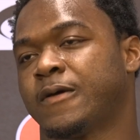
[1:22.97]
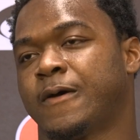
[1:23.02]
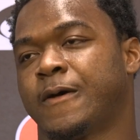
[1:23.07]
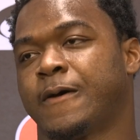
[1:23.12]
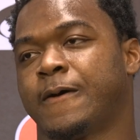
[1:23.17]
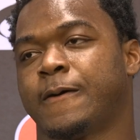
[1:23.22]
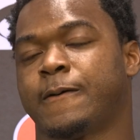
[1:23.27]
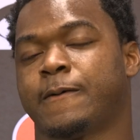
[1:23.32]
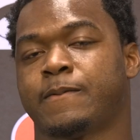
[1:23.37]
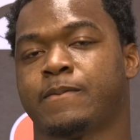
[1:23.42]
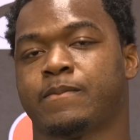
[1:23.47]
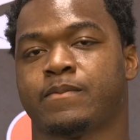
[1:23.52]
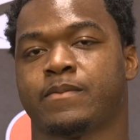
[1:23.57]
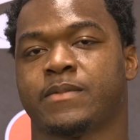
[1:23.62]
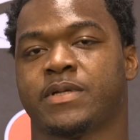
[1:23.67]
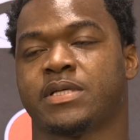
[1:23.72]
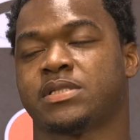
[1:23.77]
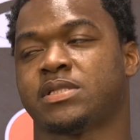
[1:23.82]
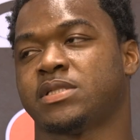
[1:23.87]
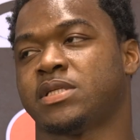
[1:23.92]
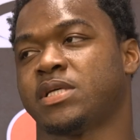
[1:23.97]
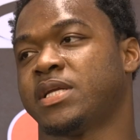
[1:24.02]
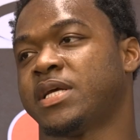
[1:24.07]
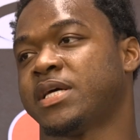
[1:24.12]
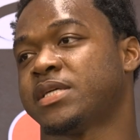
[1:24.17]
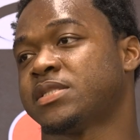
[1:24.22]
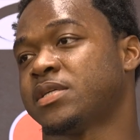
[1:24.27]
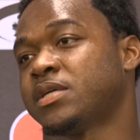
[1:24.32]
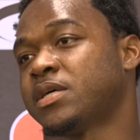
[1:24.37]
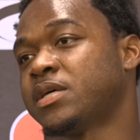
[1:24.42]
um, is seen
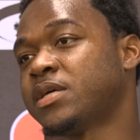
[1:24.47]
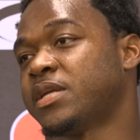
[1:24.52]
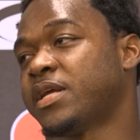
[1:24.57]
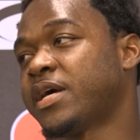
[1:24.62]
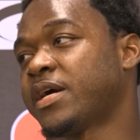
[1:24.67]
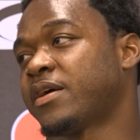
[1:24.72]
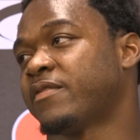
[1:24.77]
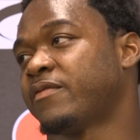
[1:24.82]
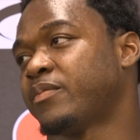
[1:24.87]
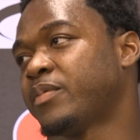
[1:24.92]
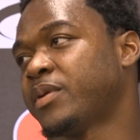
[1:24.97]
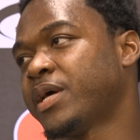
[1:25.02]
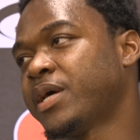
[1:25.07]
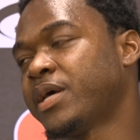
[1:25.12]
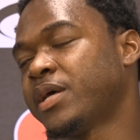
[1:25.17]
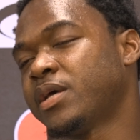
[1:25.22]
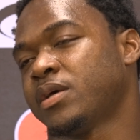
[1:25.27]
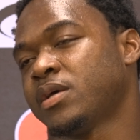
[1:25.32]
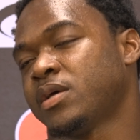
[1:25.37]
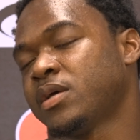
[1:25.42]
as a, a negative play